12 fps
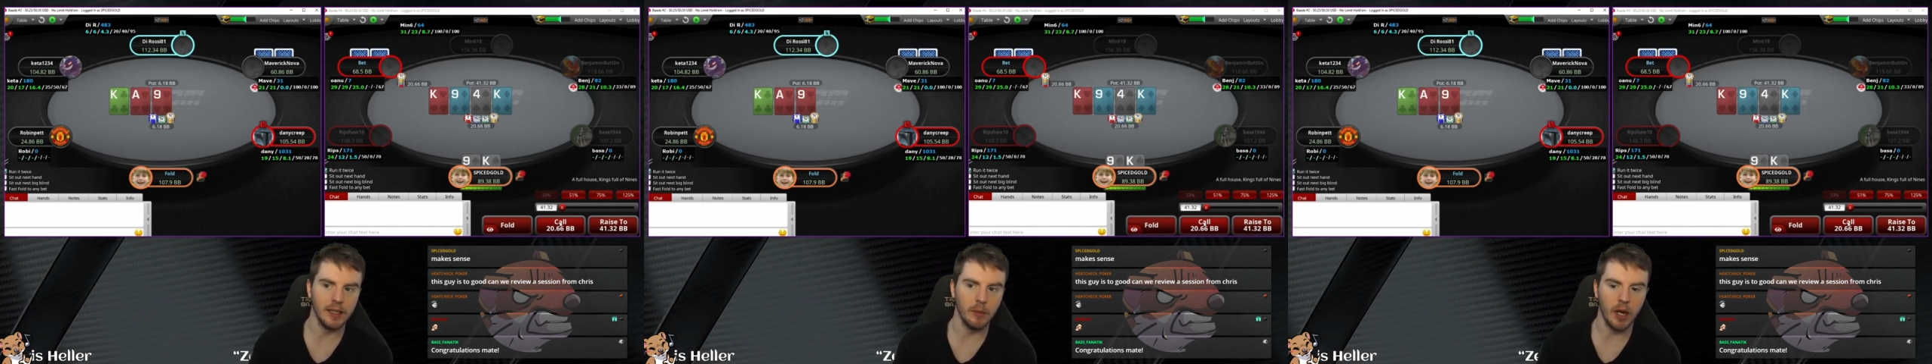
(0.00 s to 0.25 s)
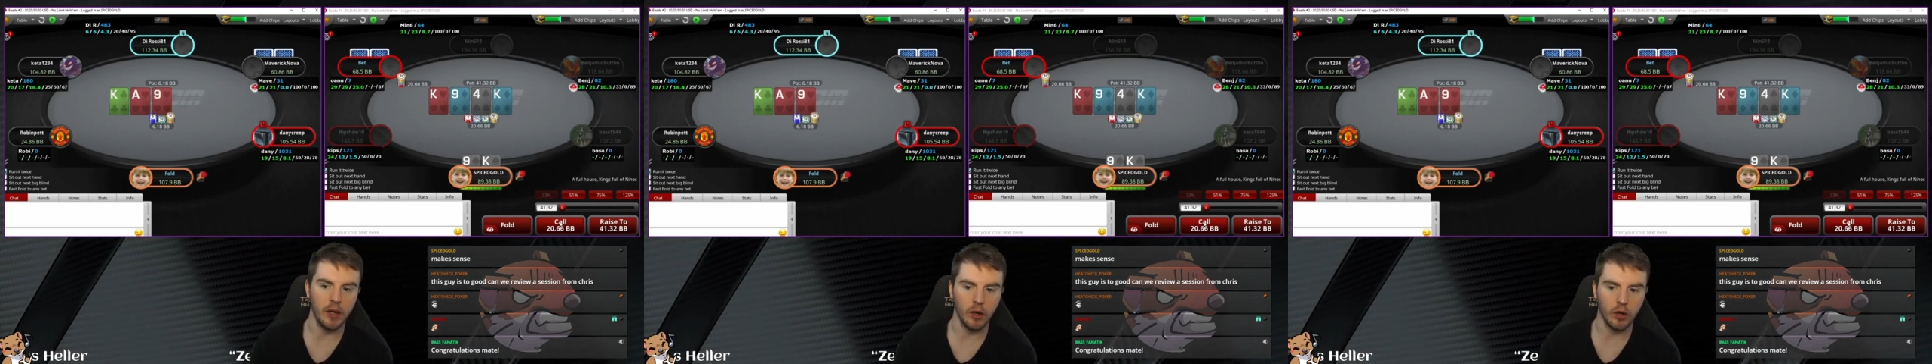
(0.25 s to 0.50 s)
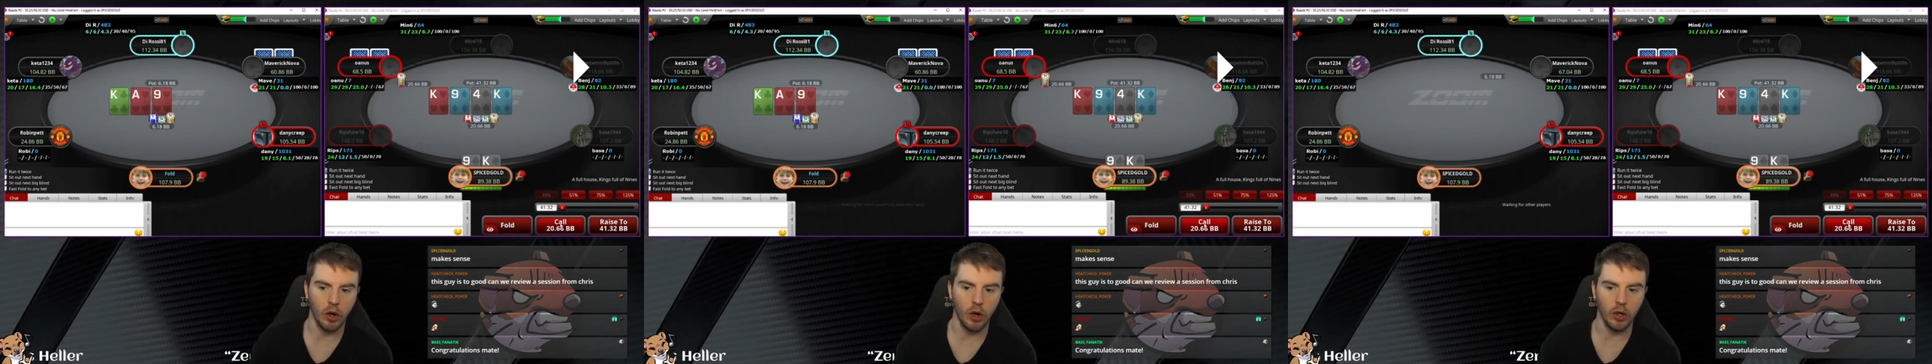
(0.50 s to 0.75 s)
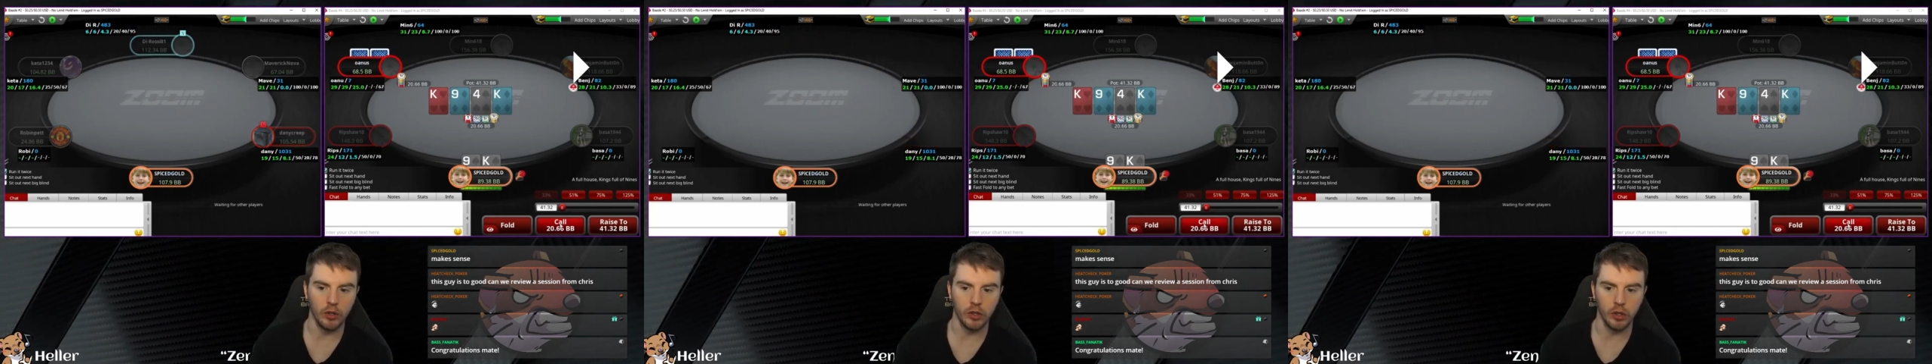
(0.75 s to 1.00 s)
he might not
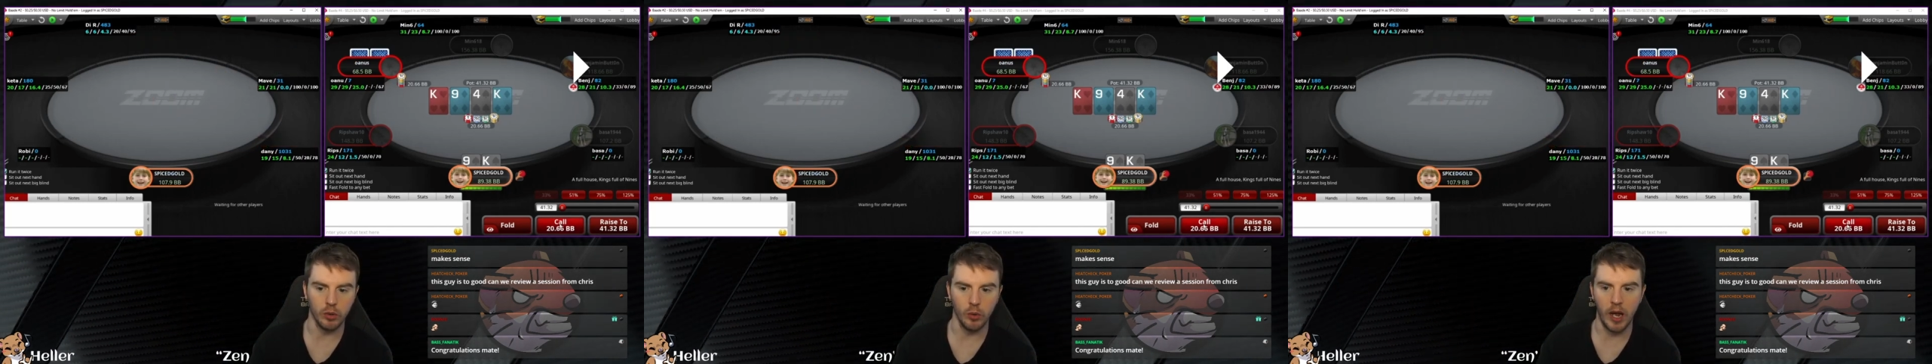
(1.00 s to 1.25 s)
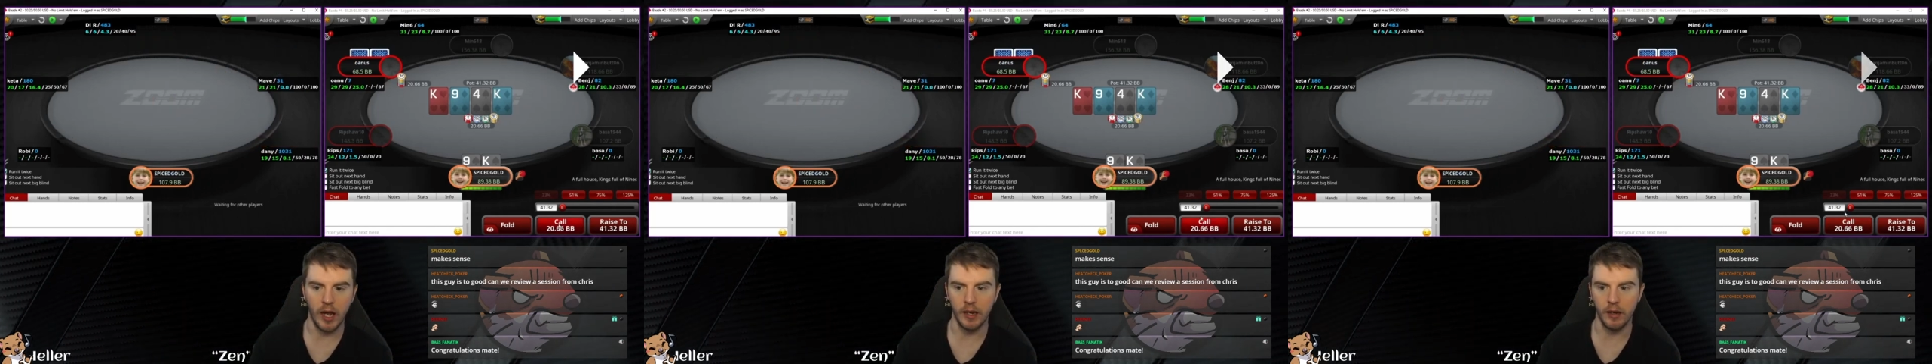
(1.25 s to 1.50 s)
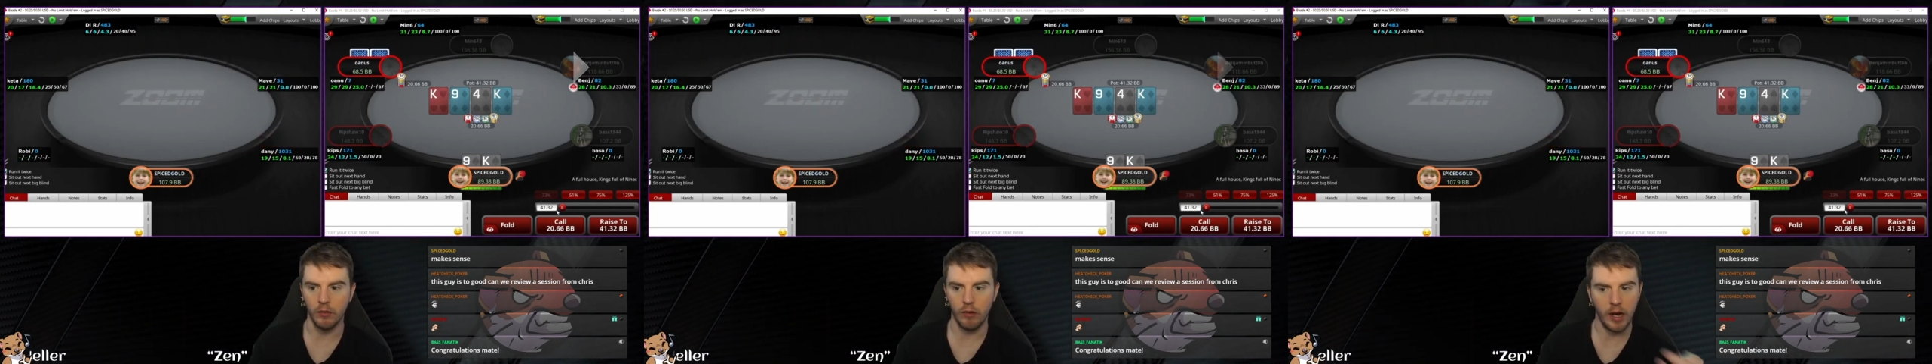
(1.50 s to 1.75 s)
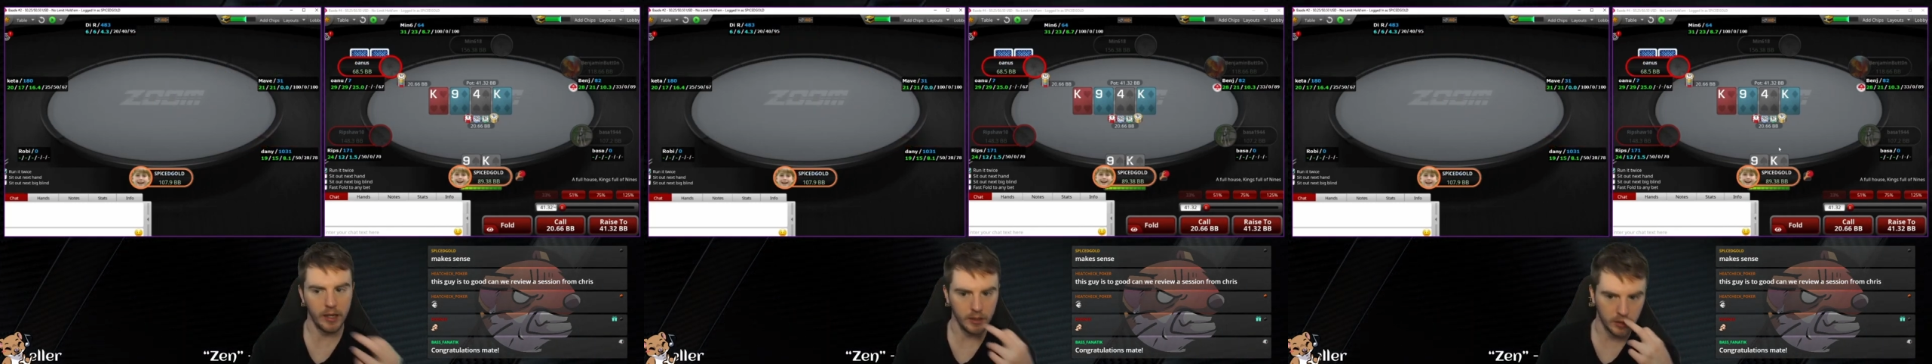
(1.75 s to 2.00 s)
call to a
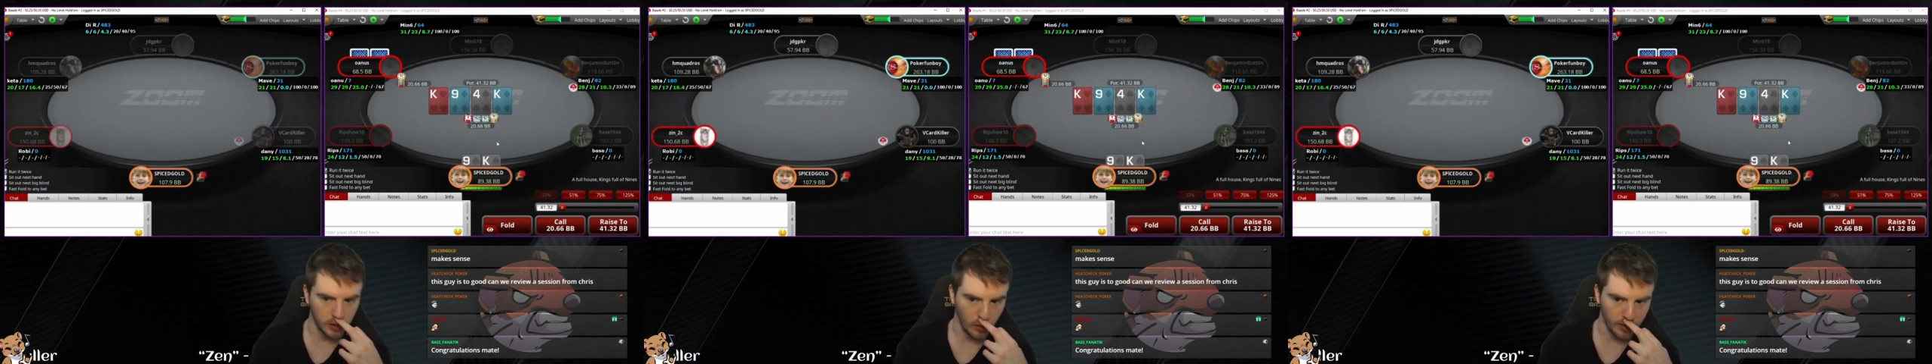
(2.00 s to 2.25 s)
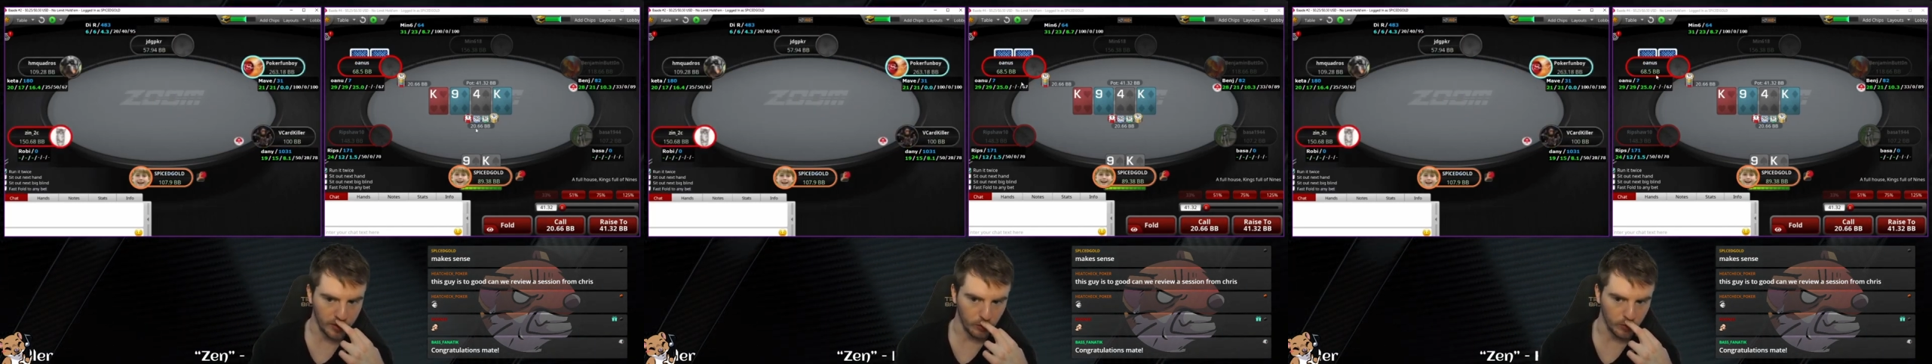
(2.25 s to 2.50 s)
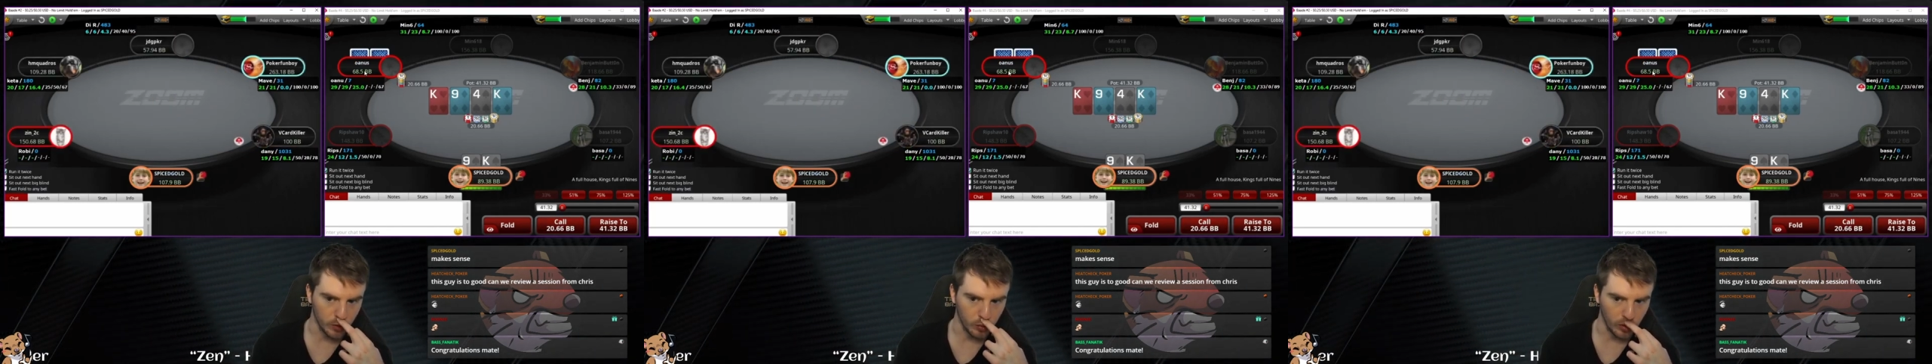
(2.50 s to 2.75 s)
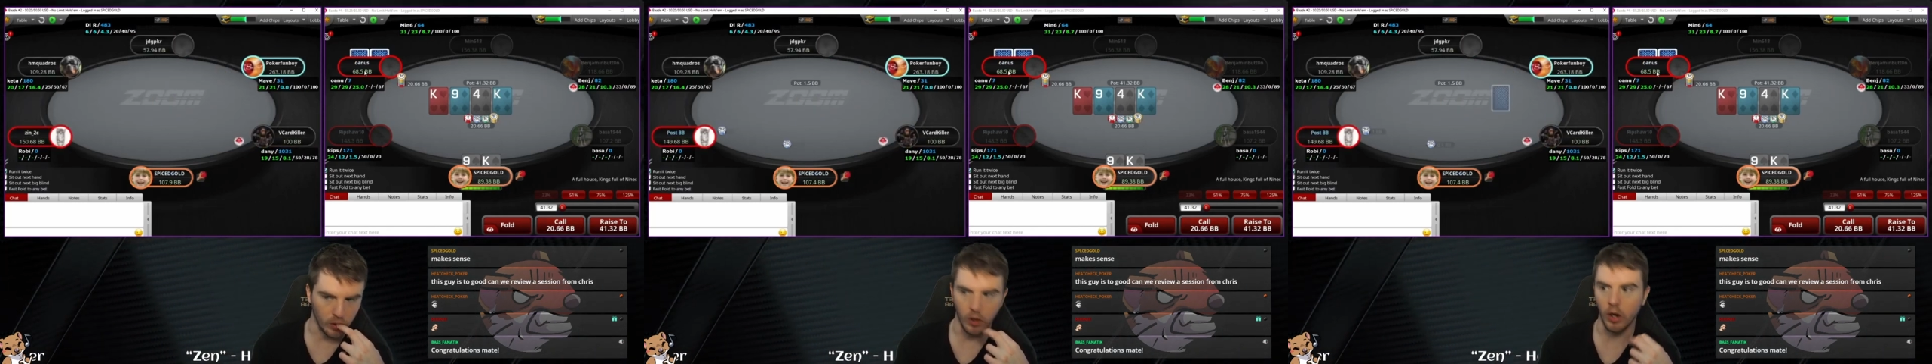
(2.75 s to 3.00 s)
raise. So I think we just
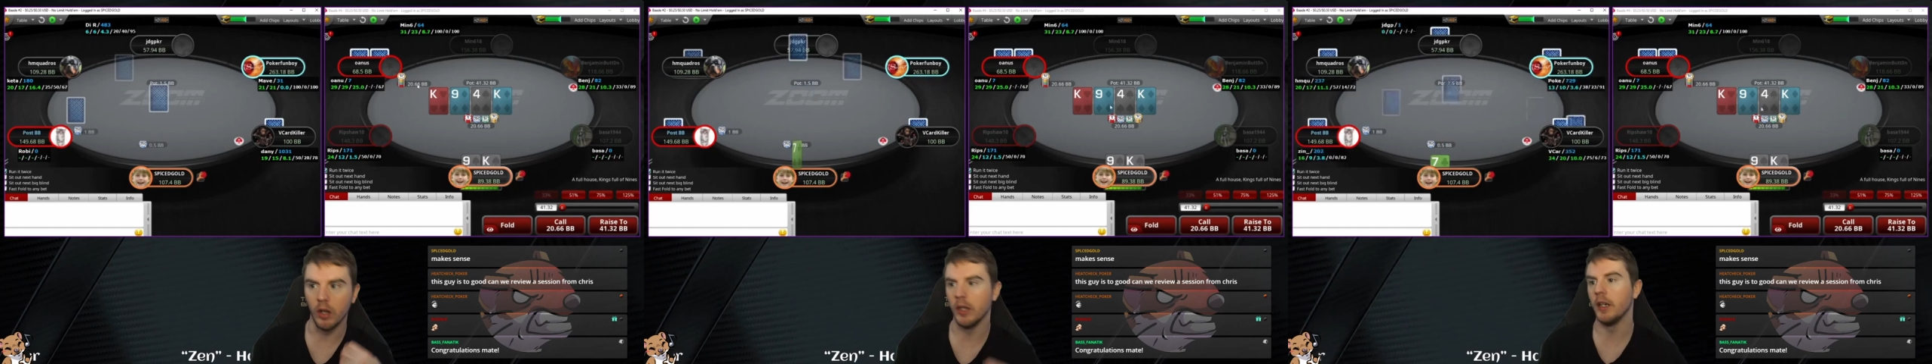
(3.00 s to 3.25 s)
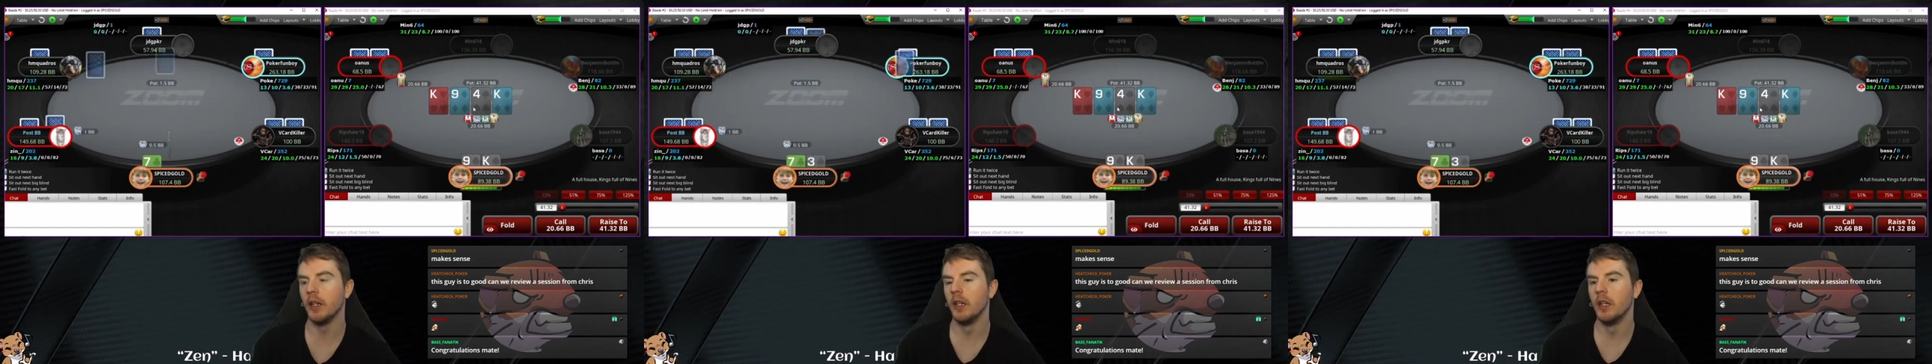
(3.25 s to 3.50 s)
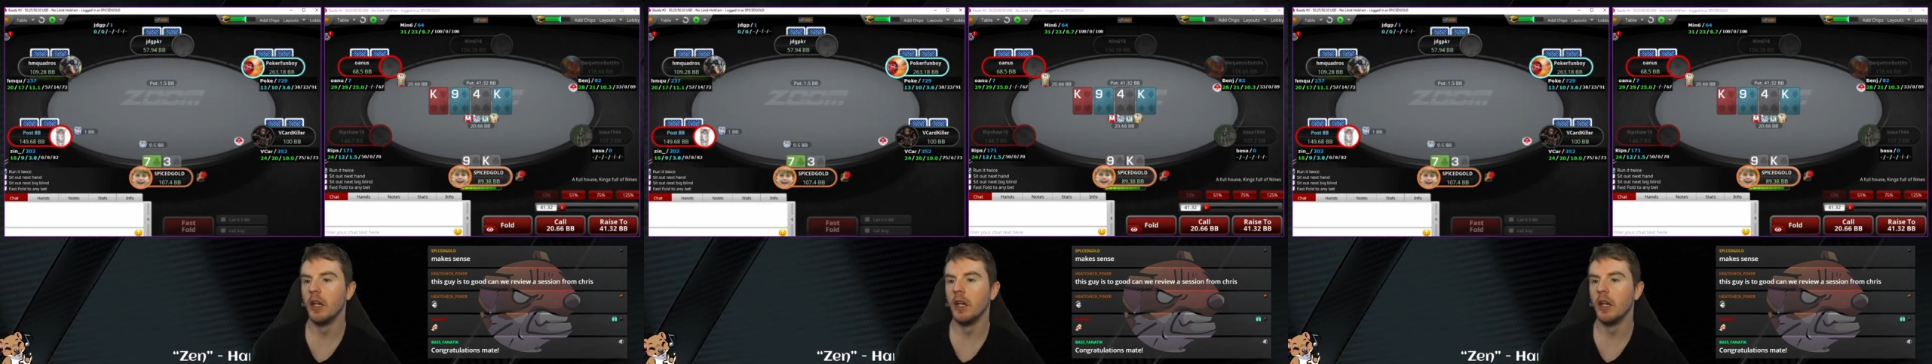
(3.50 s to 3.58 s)
want to call here.